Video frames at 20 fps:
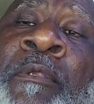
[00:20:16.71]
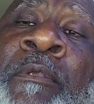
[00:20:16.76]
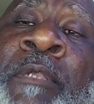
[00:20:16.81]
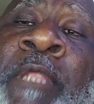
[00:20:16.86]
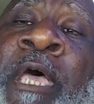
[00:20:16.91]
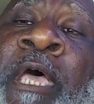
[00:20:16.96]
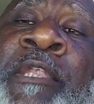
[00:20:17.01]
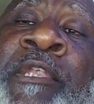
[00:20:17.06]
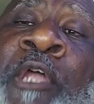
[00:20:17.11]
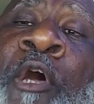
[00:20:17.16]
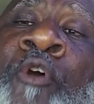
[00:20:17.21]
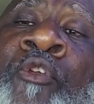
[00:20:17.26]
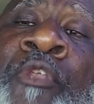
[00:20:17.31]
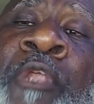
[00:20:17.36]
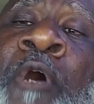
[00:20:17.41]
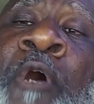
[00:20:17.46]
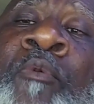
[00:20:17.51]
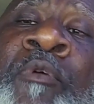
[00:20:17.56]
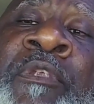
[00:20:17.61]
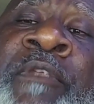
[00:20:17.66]
that don't
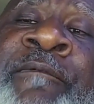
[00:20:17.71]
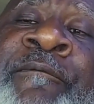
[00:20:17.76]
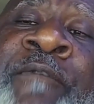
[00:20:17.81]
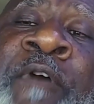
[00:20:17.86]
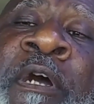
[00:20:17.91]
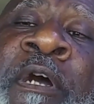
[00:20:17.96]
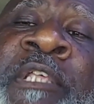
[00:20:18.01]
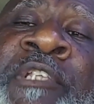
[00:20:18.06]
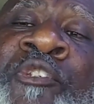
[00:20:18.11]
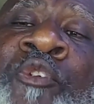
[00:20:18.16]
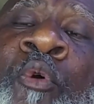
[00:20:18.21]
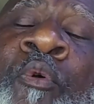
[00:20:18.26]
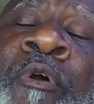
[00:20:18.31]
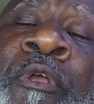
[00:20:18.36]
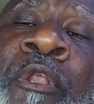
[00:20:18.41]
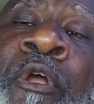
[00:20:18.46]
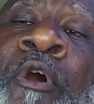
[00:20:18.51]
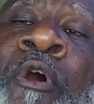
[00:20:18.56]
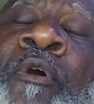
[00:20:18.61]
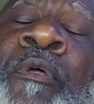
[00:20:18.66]
know what the fuck is
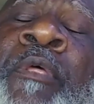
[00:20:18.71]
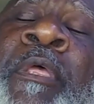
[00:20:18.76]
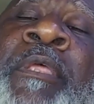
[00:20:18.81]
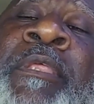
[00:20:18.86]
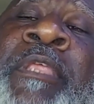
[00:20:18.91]
going on.